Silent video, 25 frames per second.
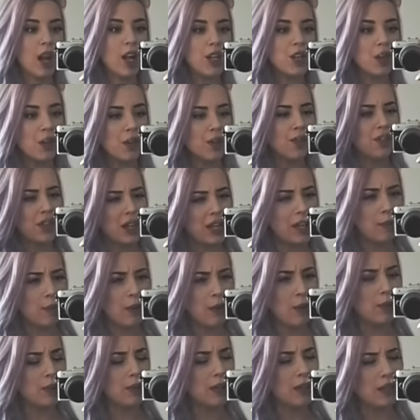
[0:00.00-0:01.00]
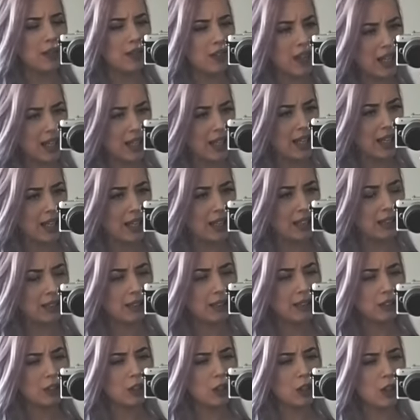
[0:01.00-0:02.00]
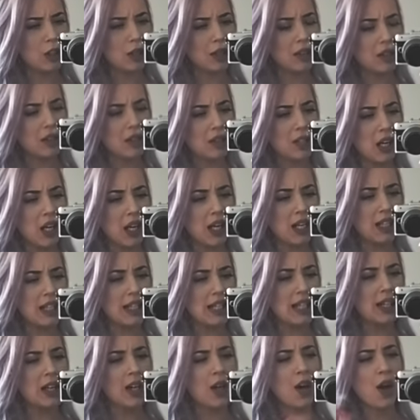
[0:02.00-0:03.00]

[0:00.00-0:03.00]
I don't think people are thinking, you look so tiny.